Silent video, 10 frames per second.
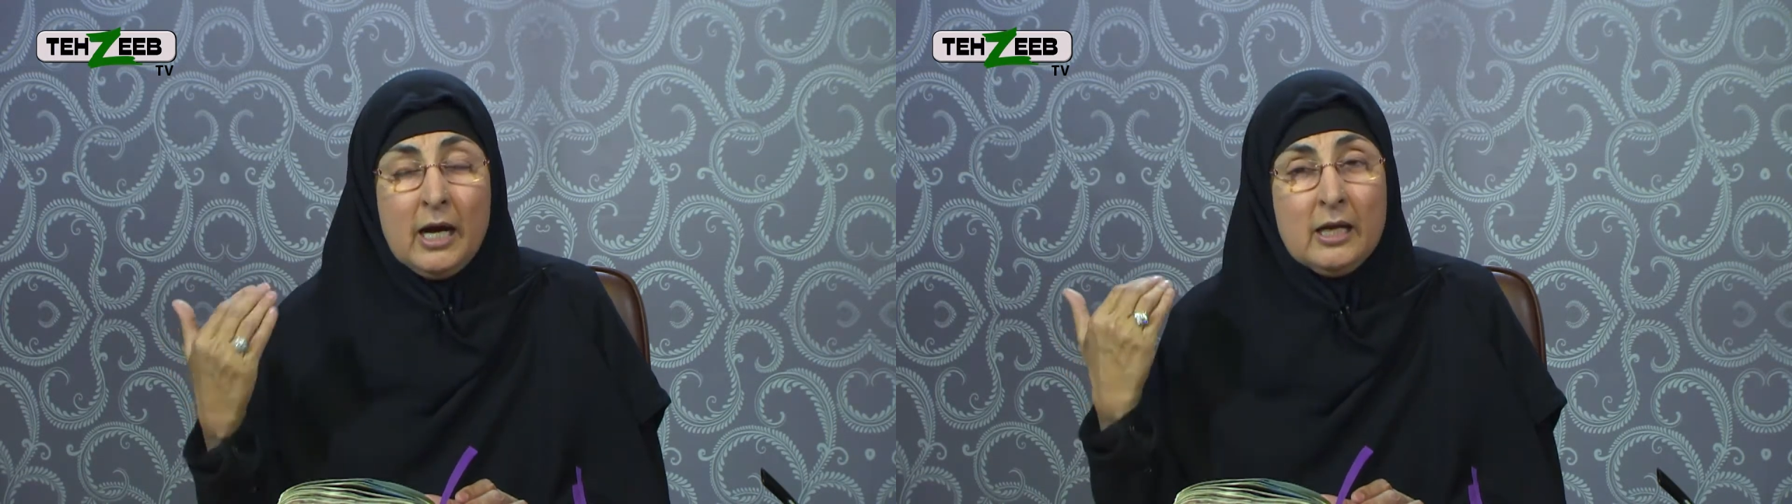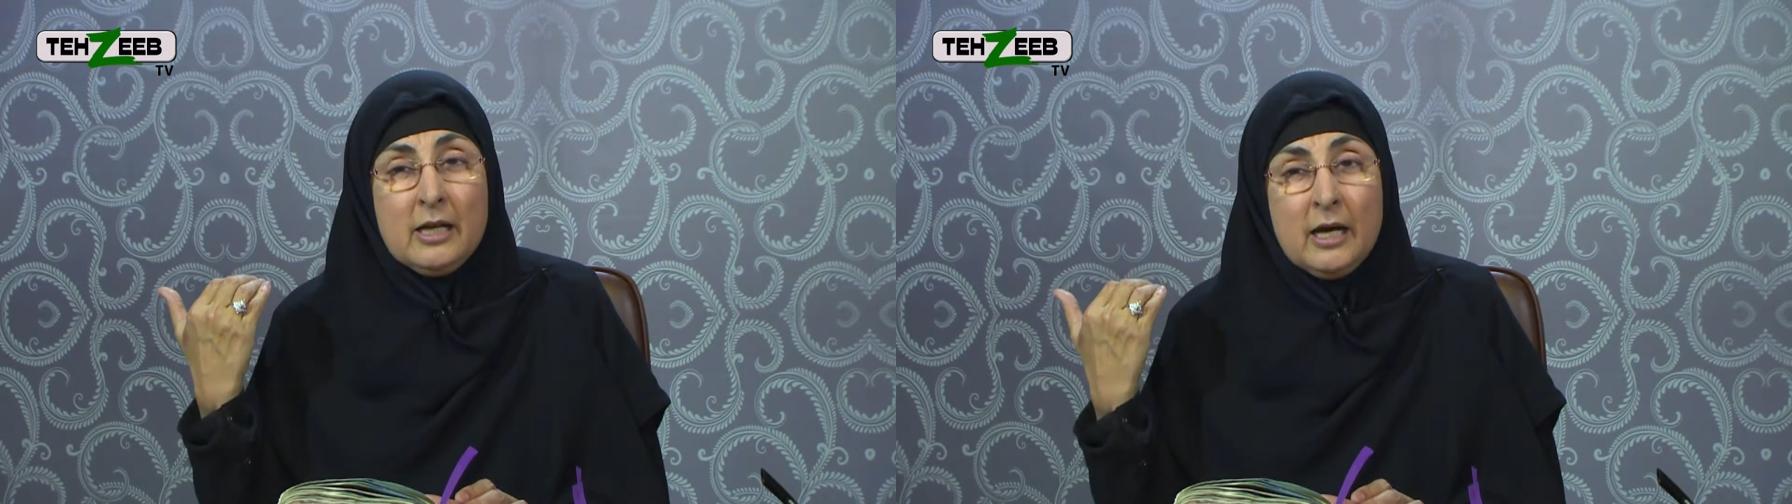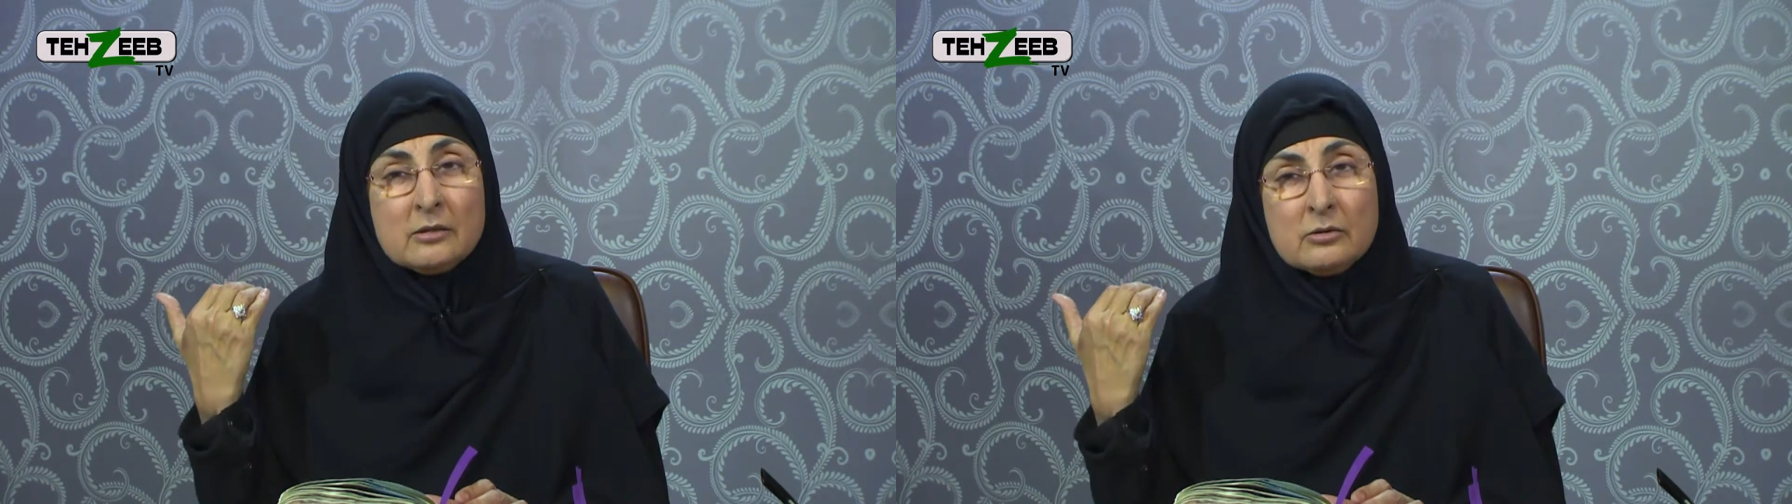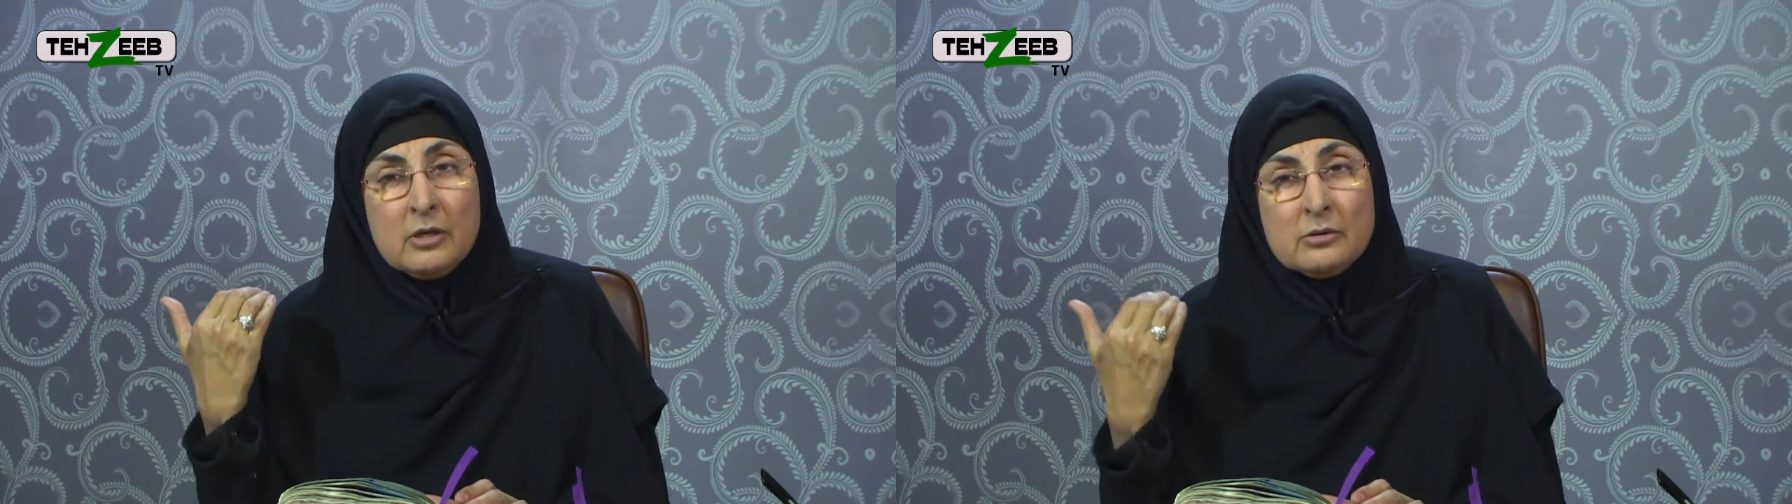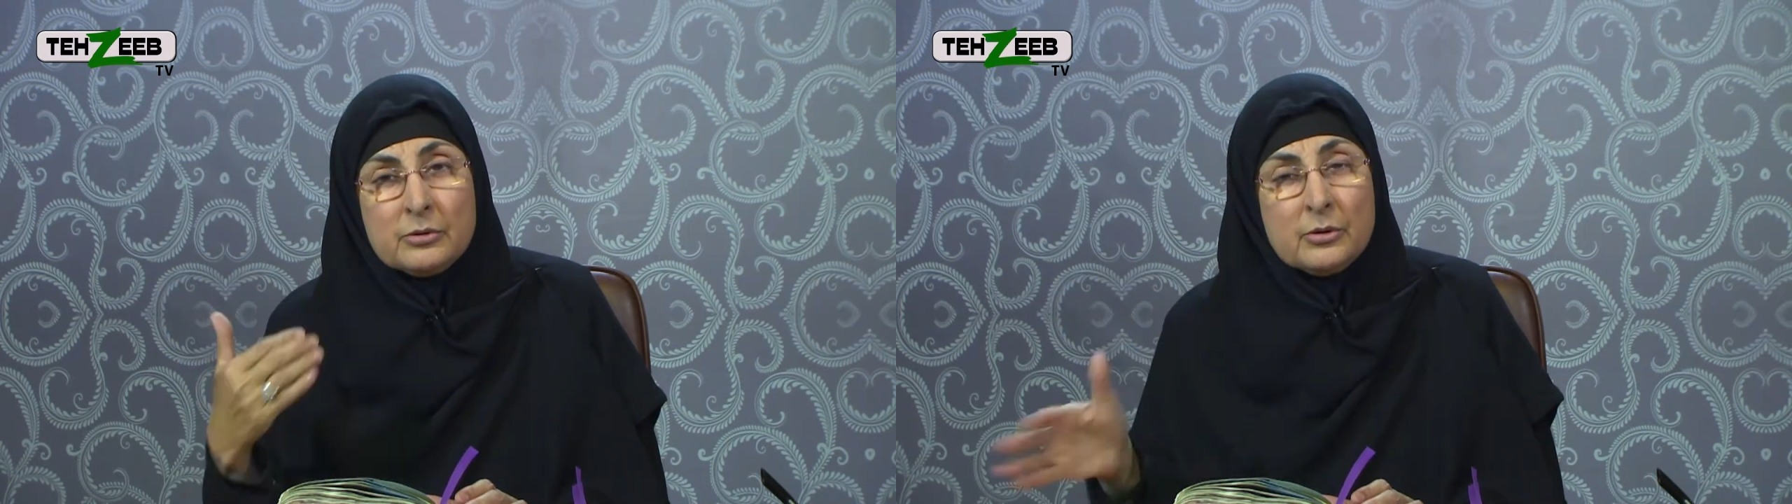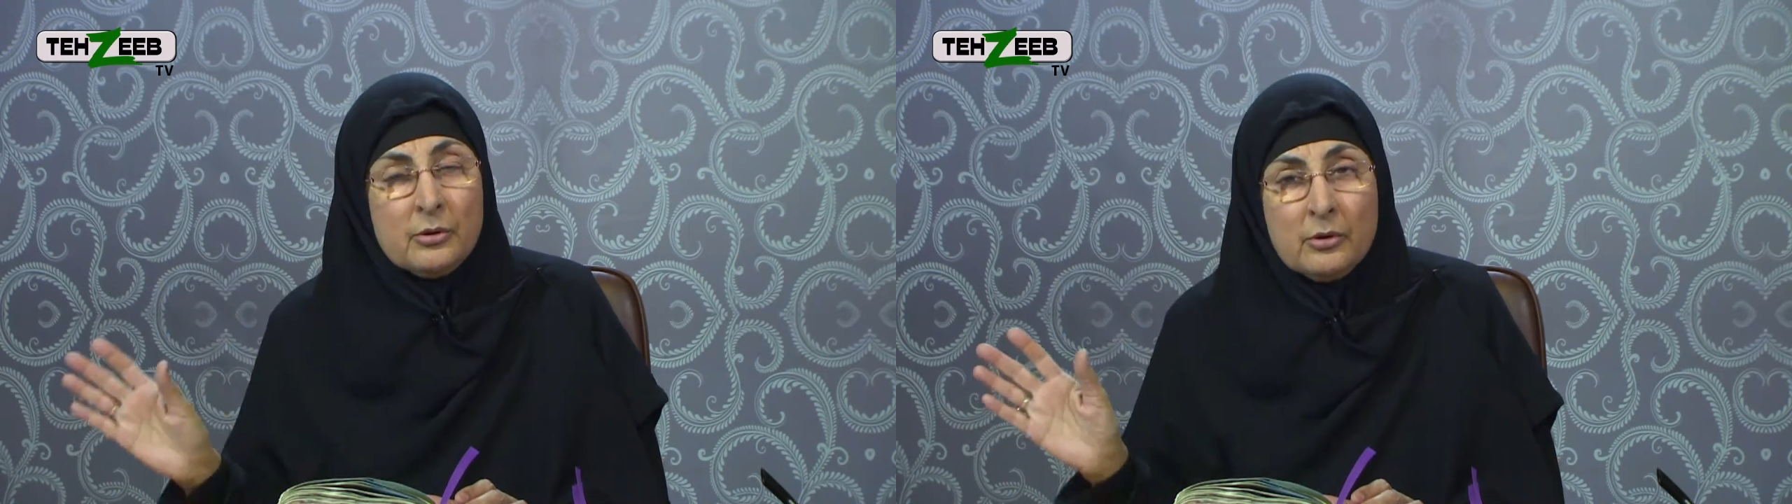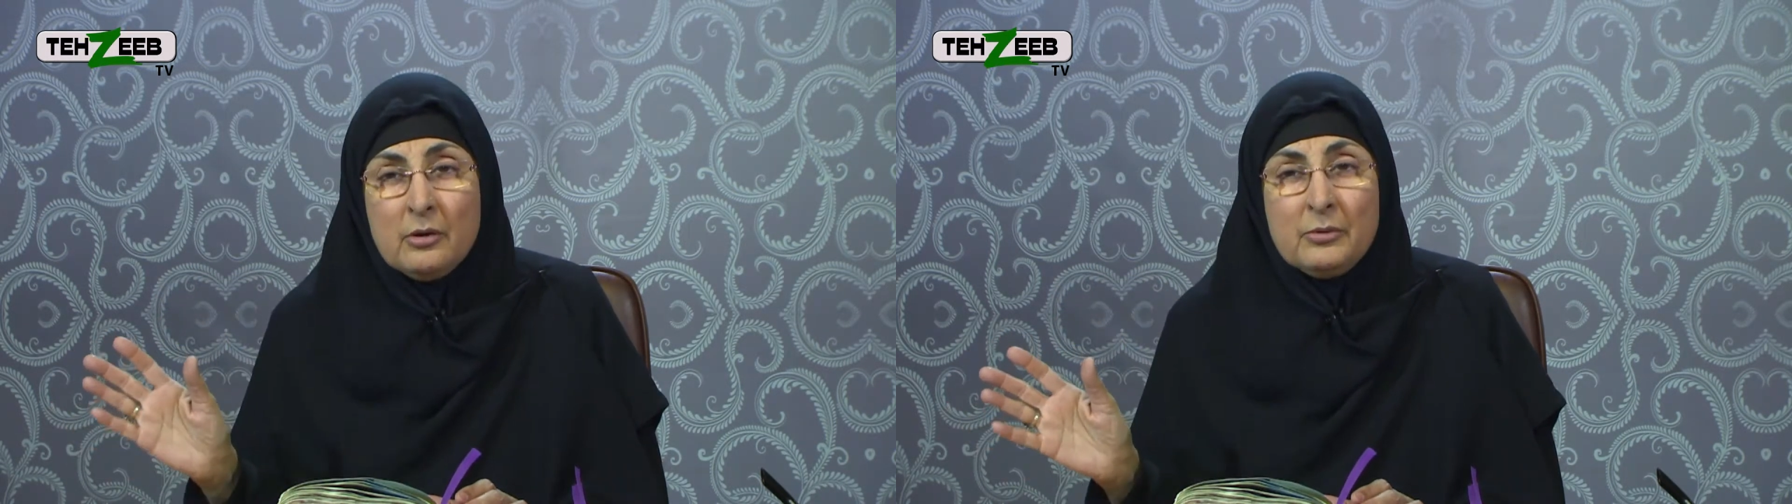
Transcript: Allah is going to throw